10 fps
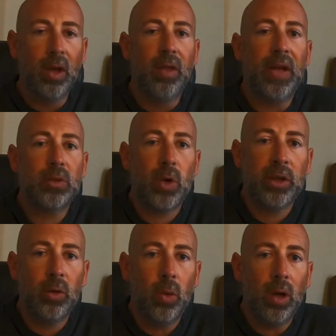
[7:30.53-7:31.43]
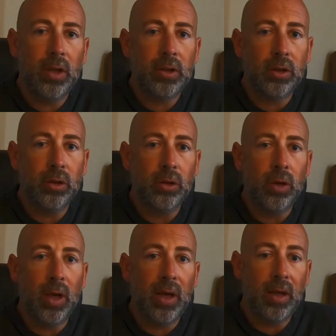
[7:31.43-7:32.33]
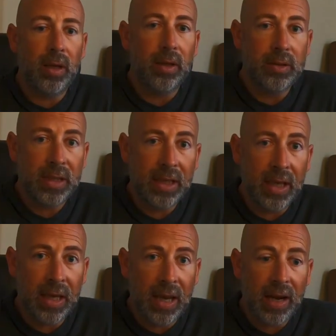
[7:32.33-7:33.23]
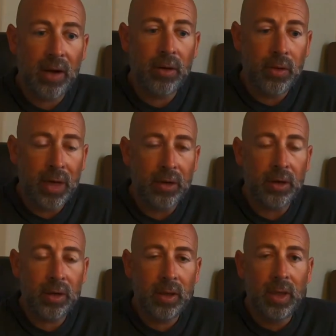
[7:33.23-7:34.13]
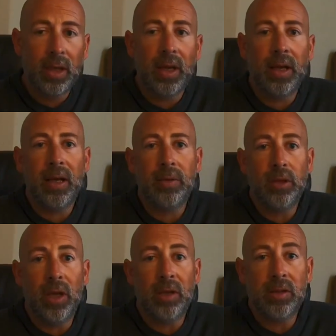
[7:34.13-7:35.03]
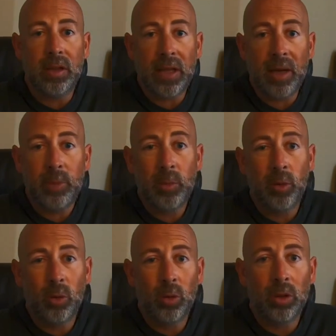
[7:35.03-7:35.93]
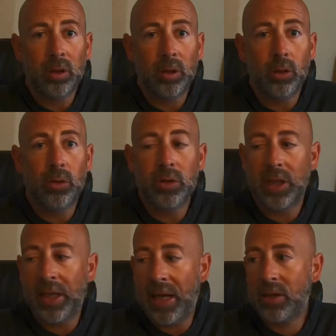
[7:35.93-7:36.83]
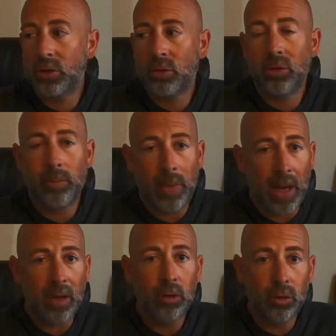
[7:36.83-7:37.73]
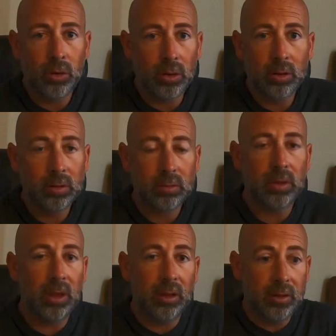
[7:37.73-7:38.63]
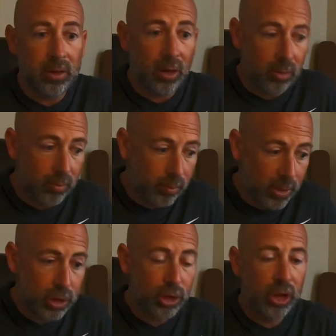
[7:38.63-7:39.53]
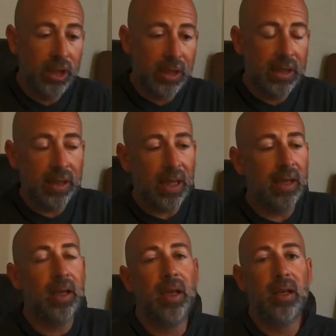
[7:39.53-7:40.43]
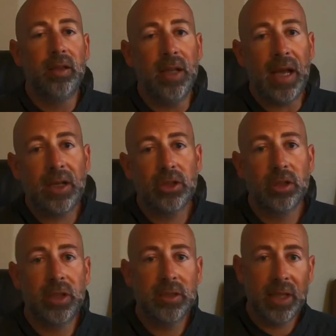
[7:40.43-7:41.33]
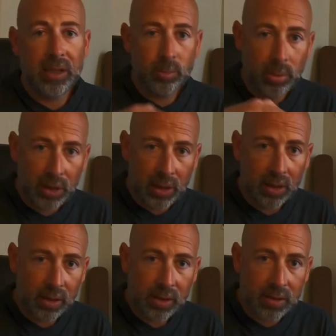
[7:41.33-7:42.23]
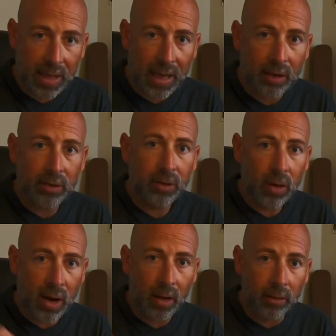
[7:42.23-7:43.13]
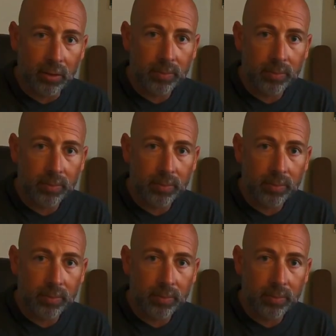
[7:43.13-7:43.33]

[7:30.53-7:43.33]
That's why you want to take a aerator, and a lot of people will use an actual manual machine that actually takes plugs out of the ground.